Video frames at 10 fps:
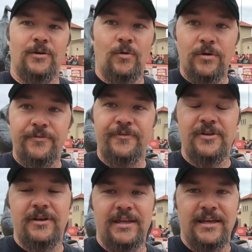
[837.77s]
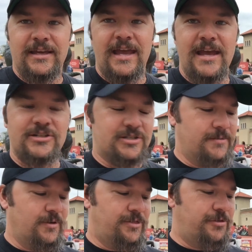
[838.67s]
In order for you to get cache
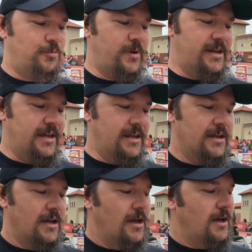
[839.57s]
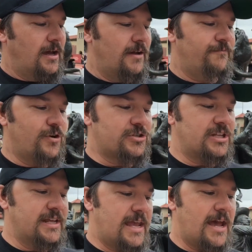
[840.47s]
number 3,
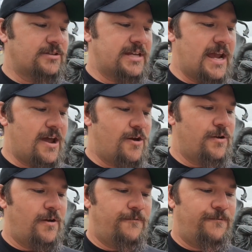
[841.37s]
Virtually Cowtown